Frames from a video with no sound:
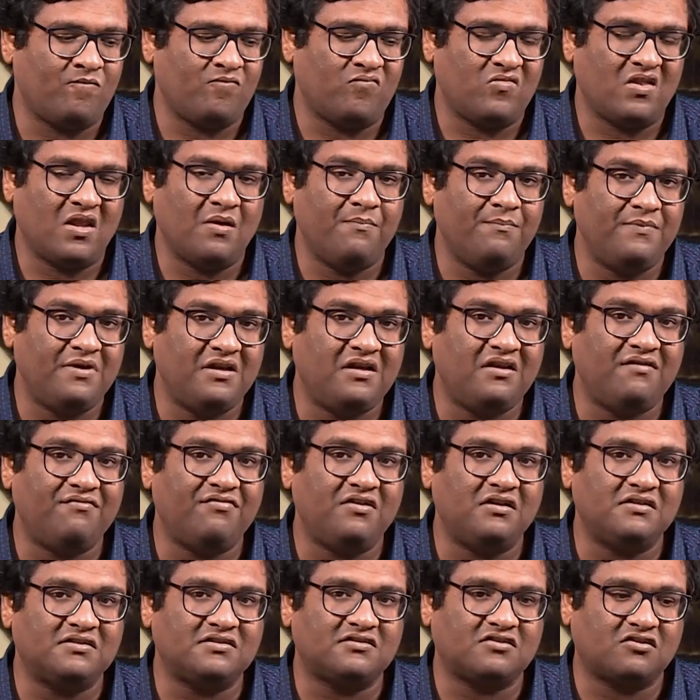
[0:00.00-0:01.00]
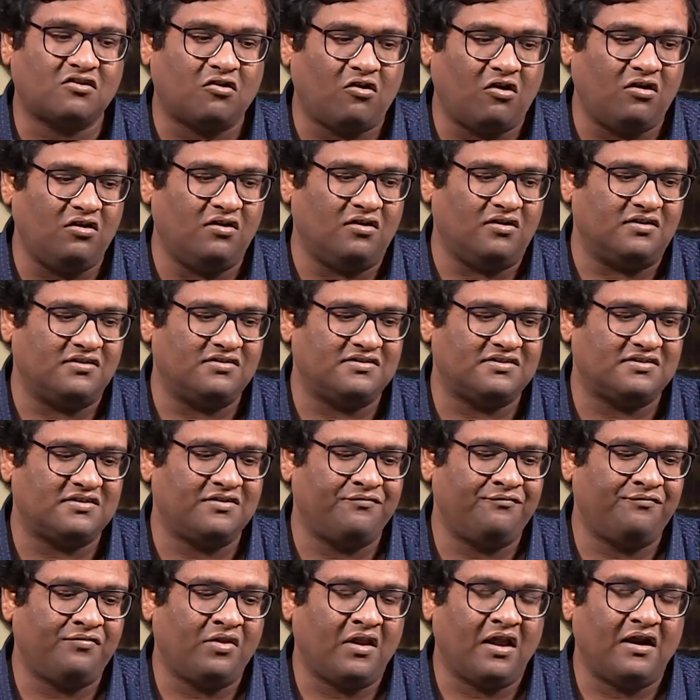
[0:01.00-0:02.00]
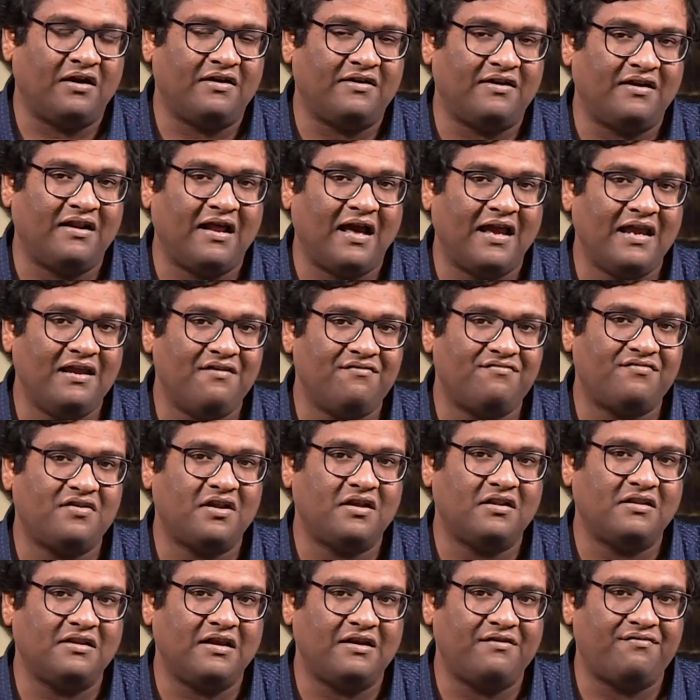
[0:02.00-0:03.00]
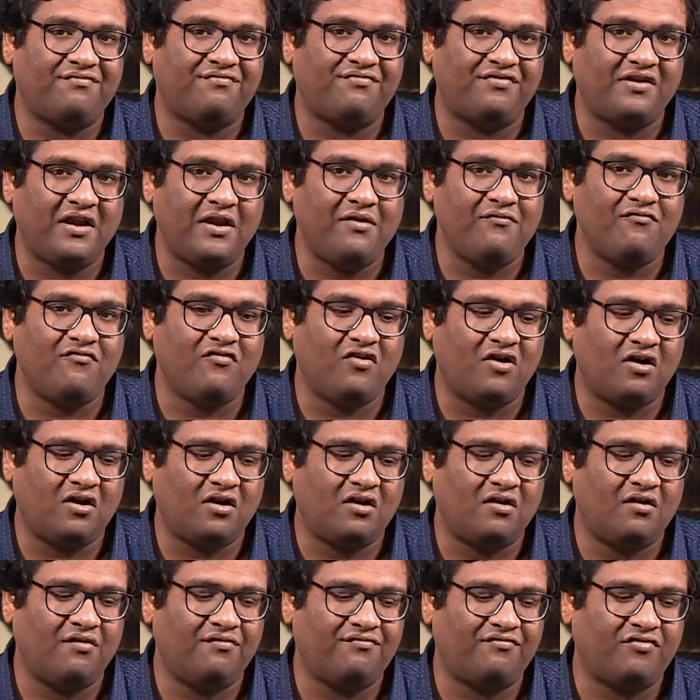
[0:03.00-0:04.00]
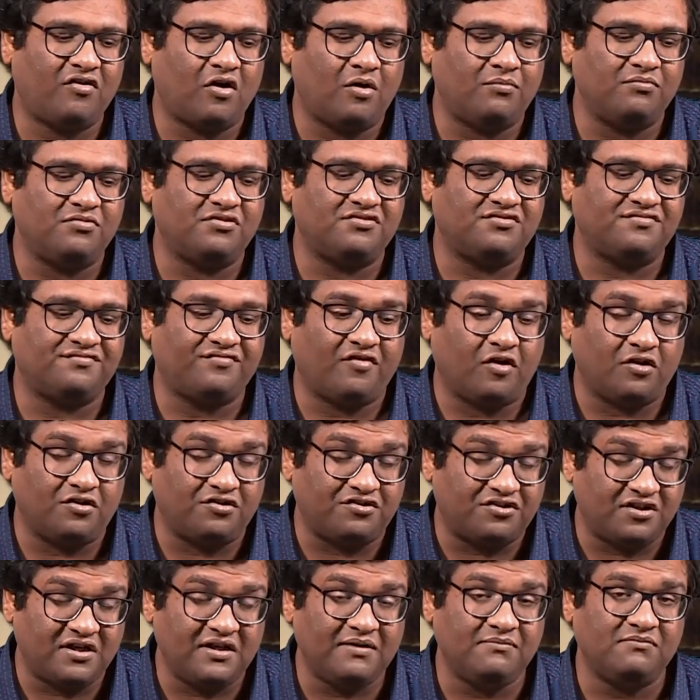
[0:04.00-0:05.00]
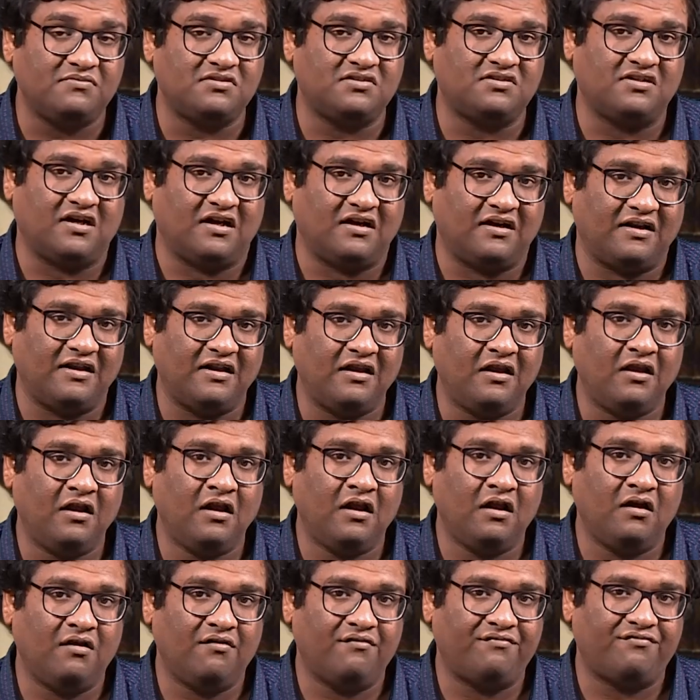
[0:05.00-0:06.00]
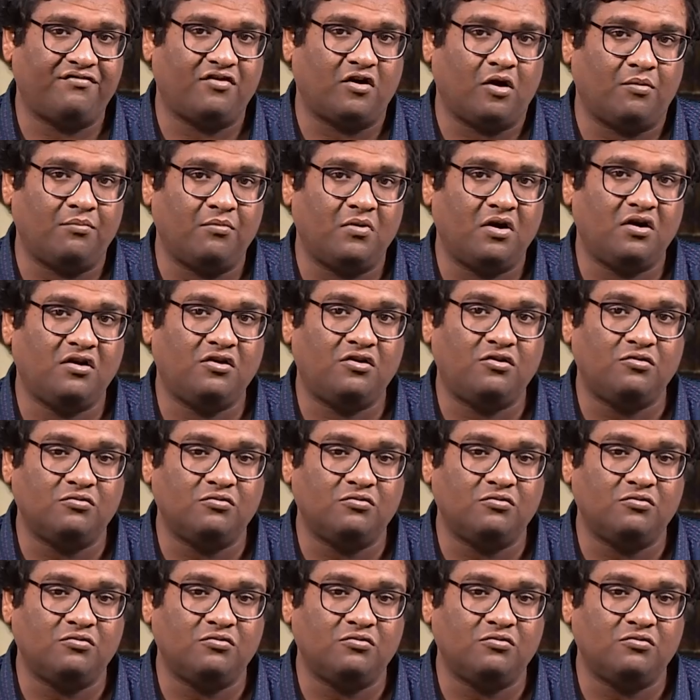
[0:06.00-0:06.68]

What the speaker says: Medieval scholars derived their framework for dream study from two